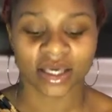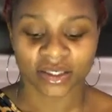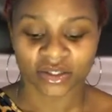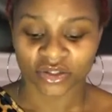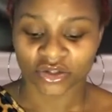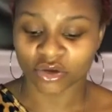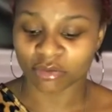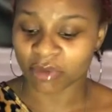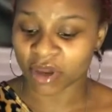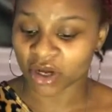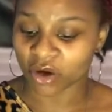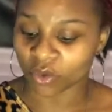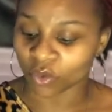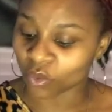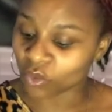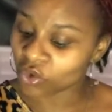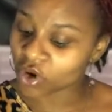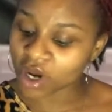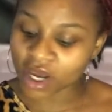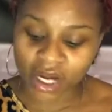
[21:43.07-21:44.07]
No matter
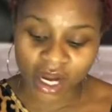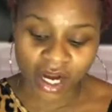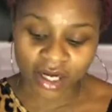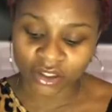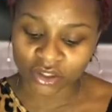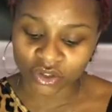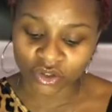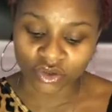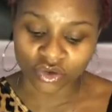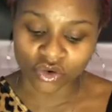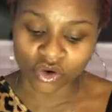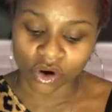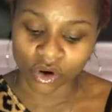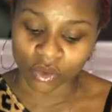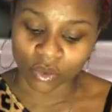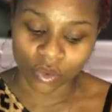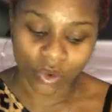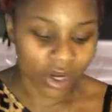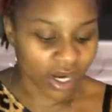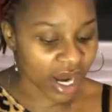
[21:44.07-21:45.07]
what I do or
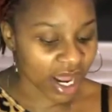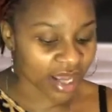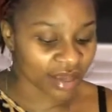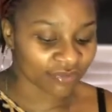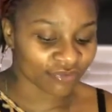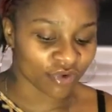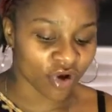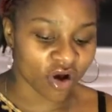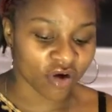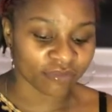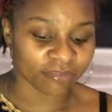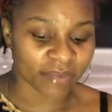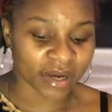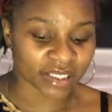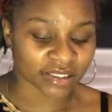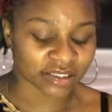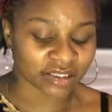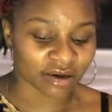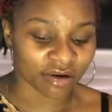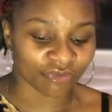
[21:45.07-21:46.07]
what I involve
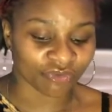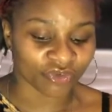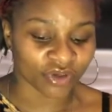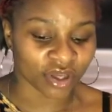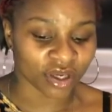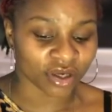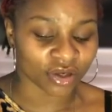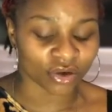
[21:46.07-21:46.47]
myself in,